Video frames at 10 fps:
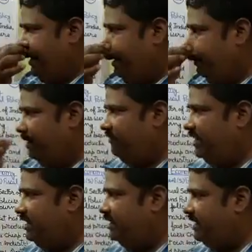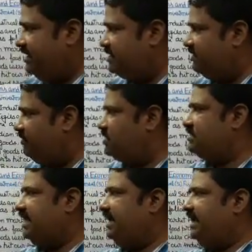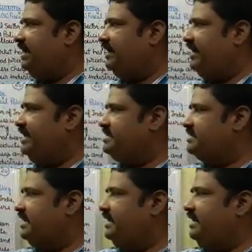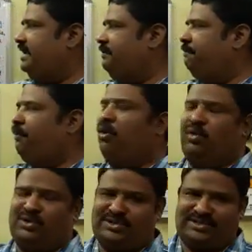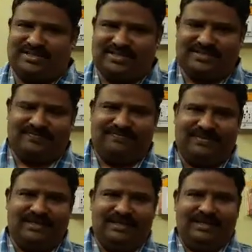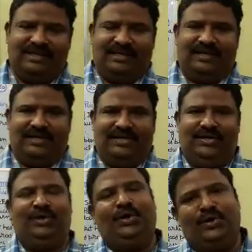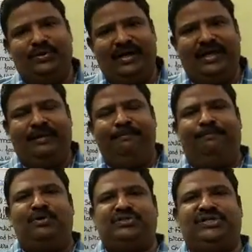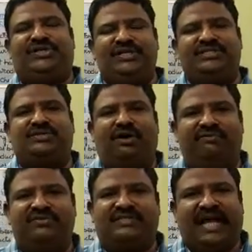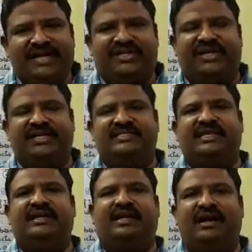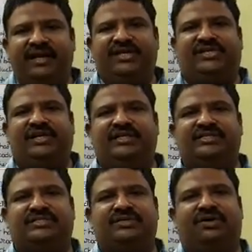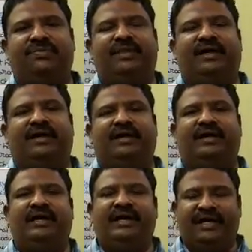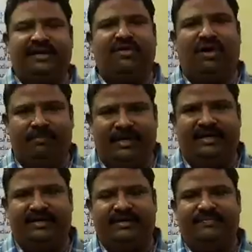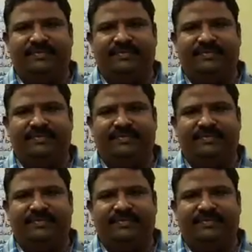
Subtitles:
Number one reason was the increase in imports. Due to the impositions of sanctions and conditions on the Indian government,